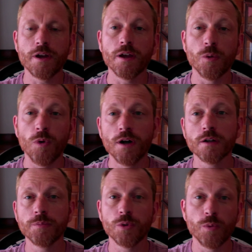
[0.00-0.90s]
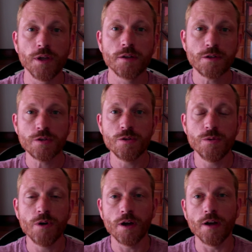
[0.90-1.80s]
and welcome to week
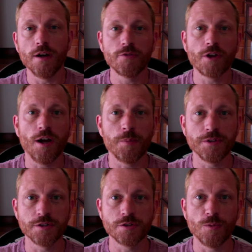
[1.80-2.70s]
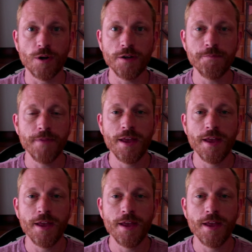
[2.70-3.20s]
2 of Composition 1.